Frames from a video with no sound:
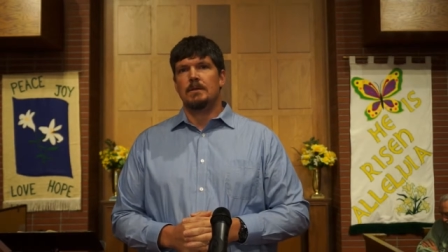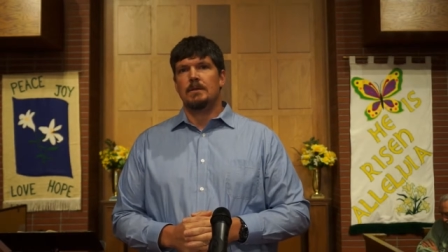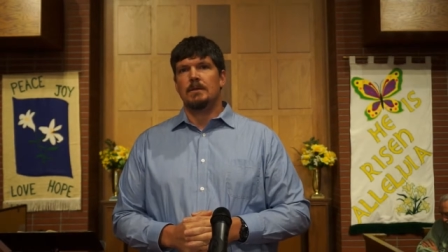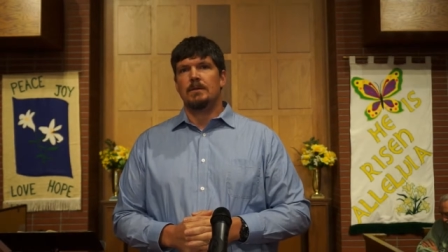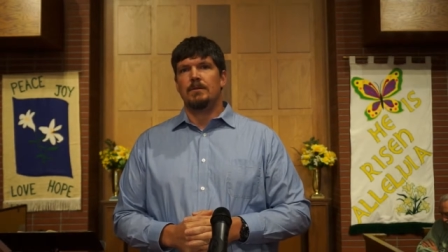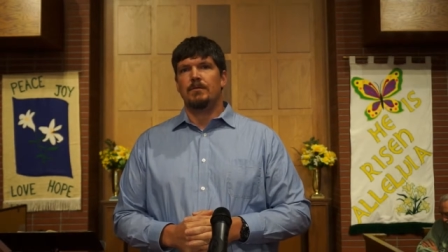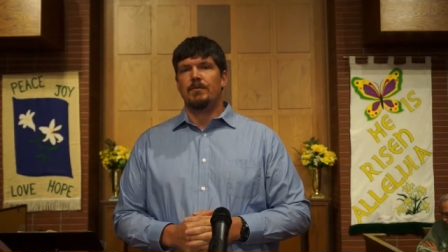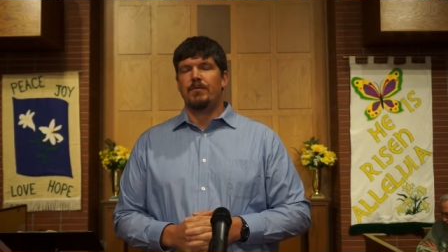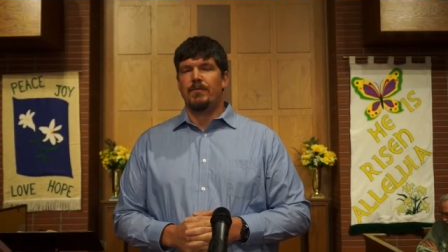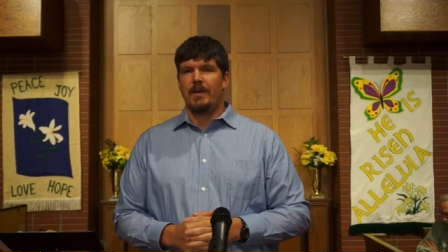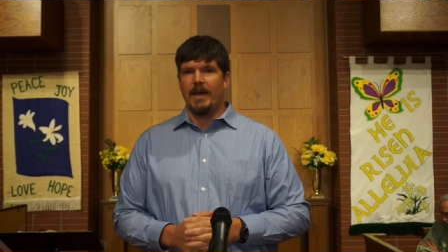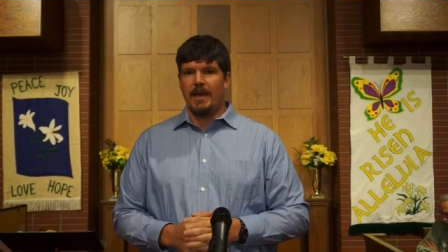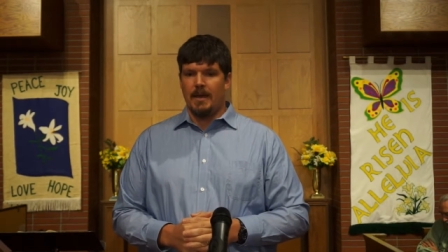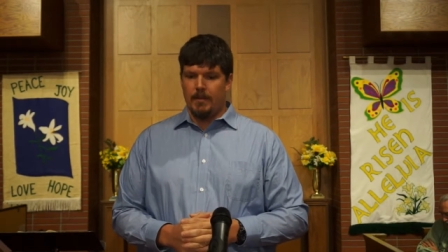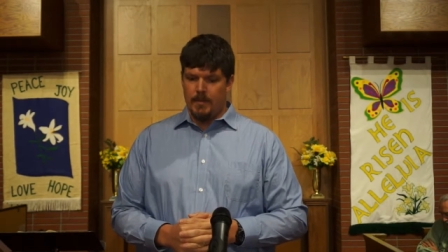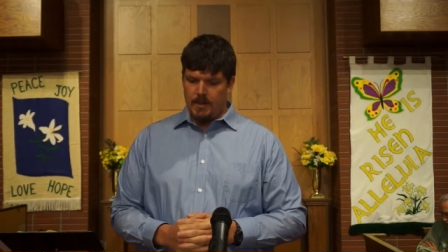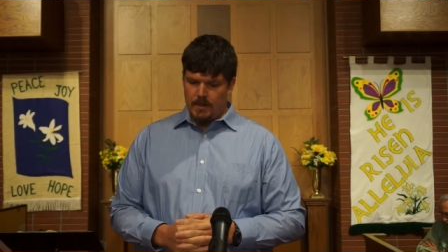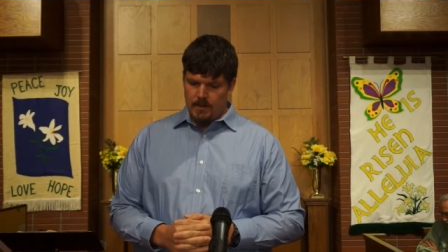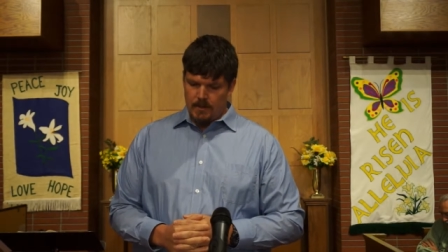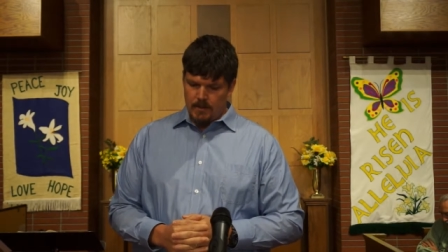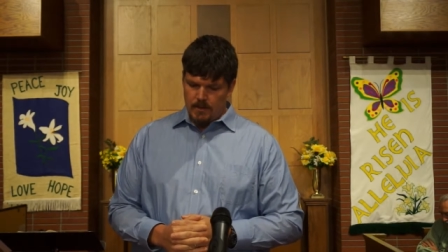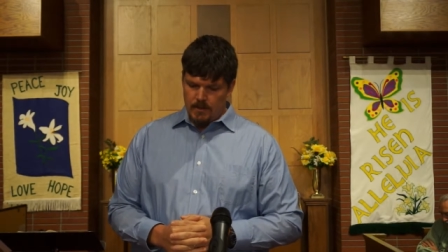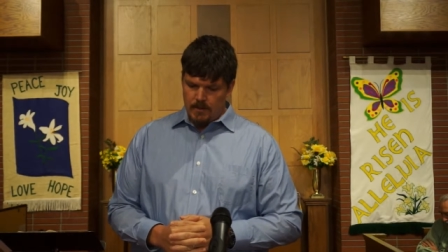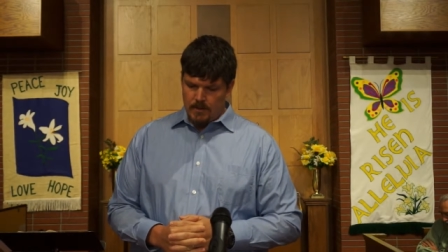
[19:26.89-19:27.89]
famine,
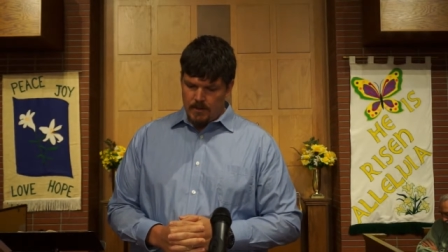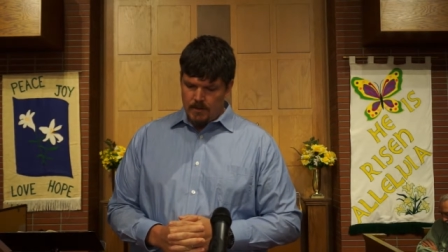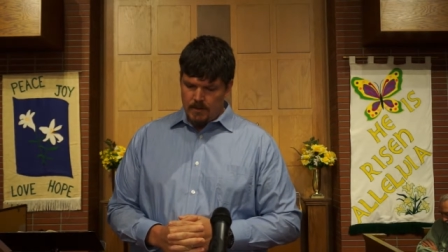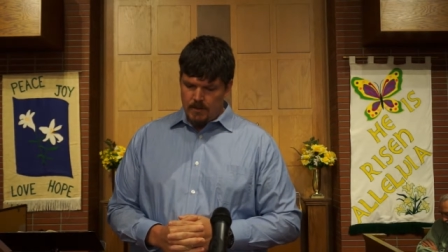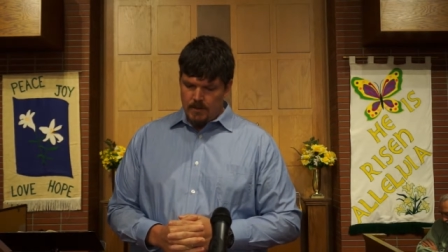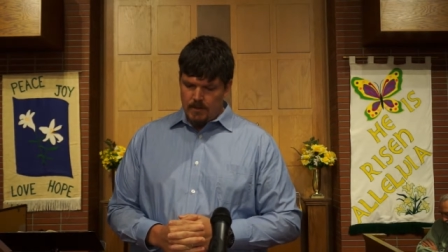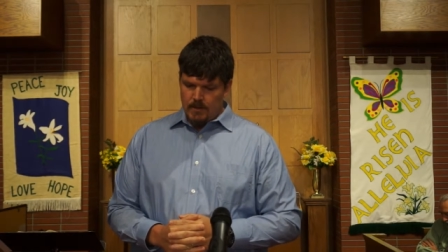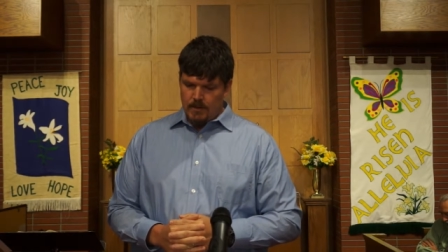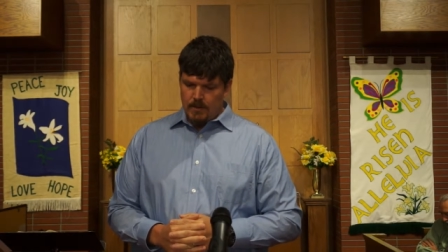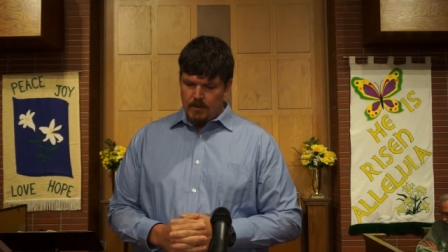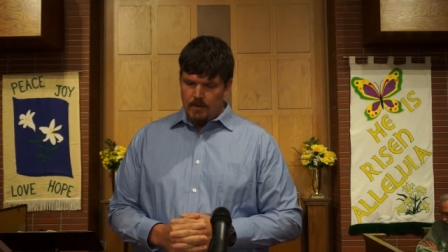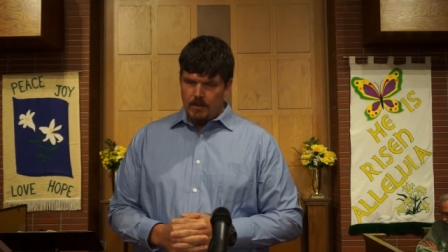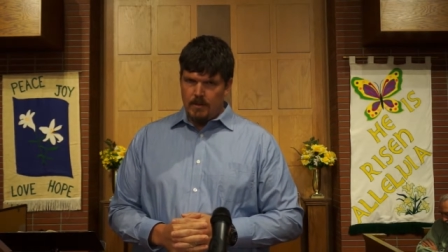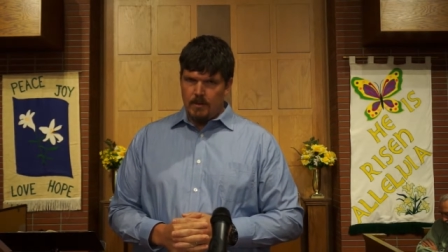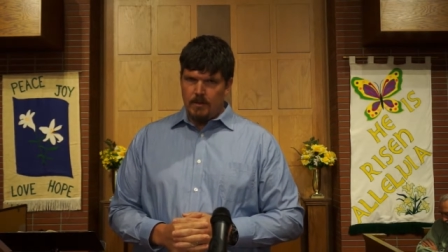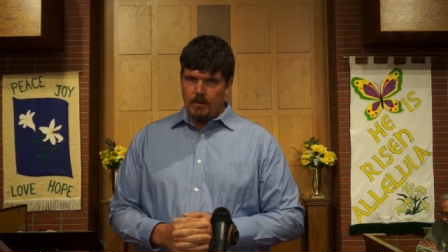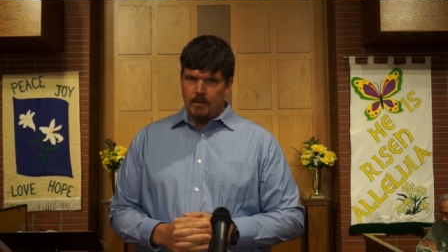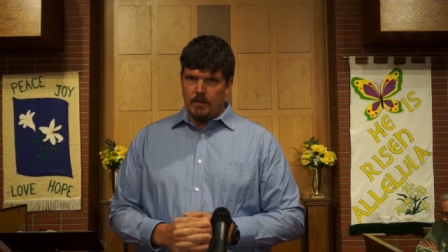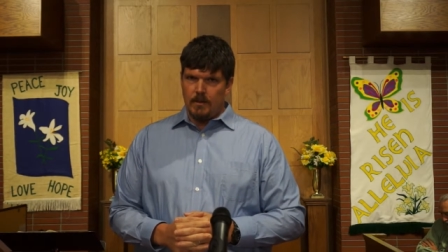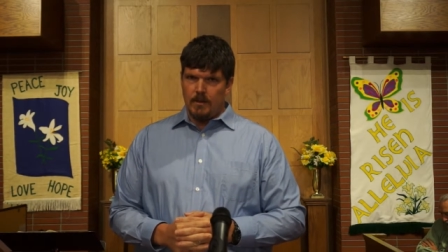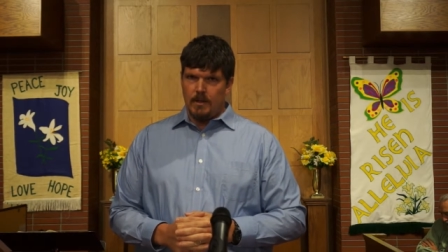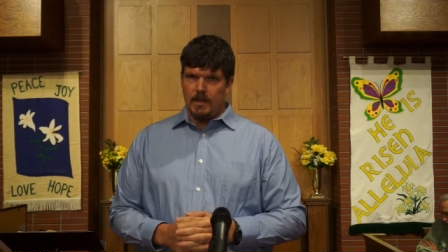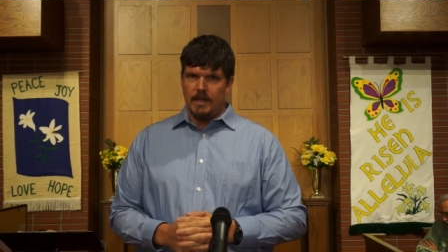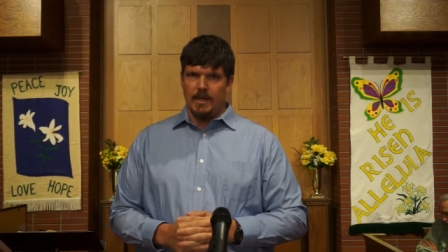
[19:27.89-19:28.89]

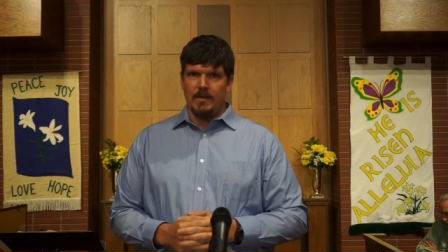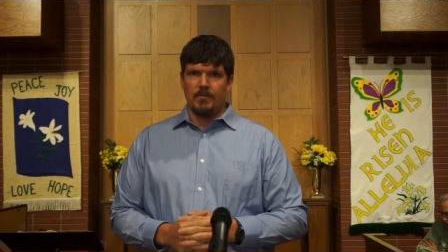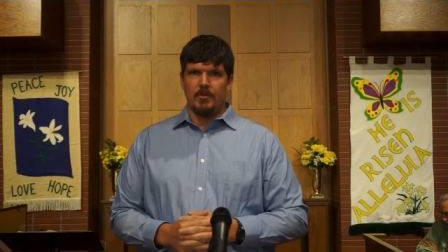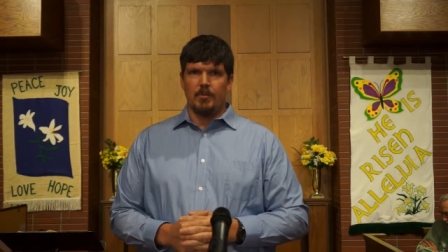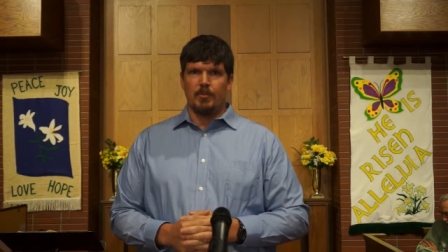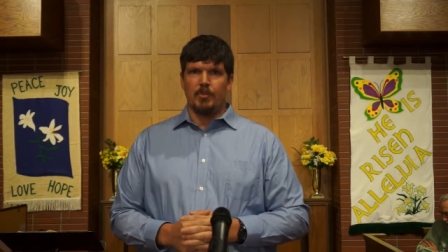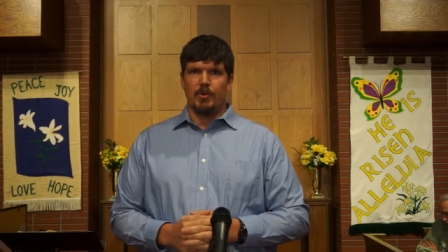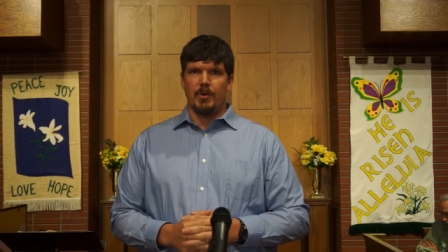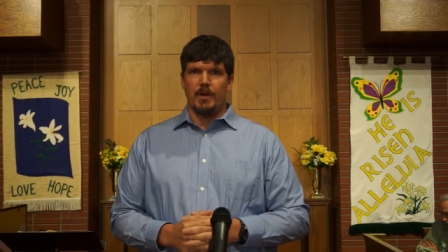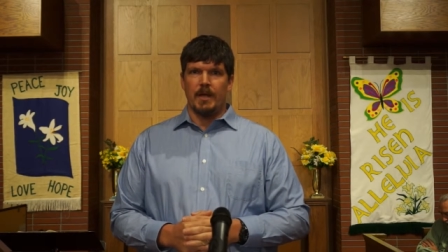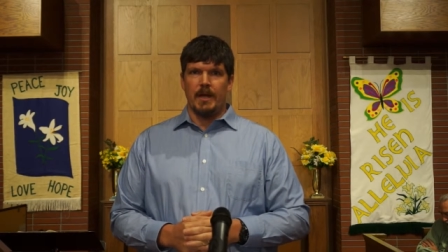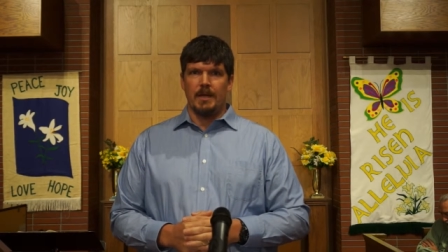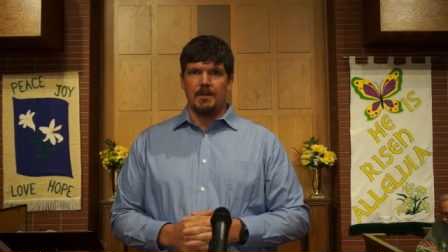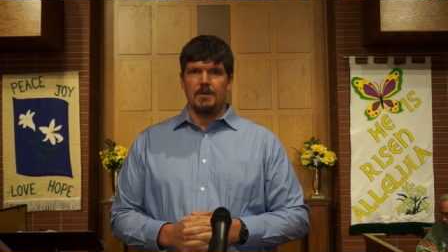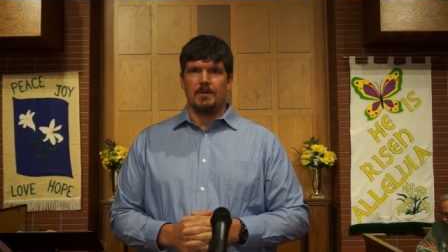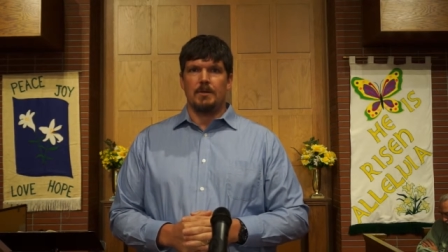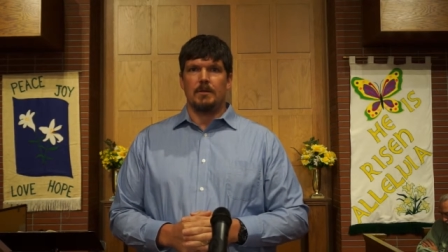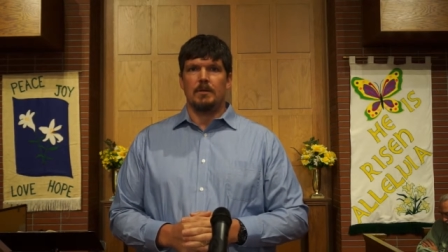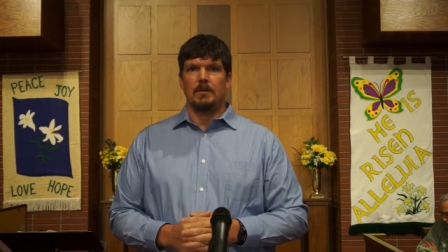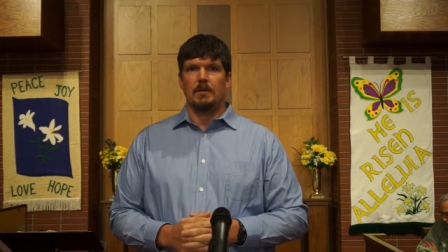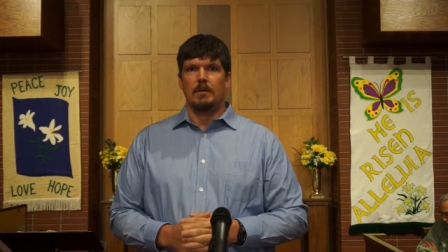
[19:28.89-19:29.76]
and even predation.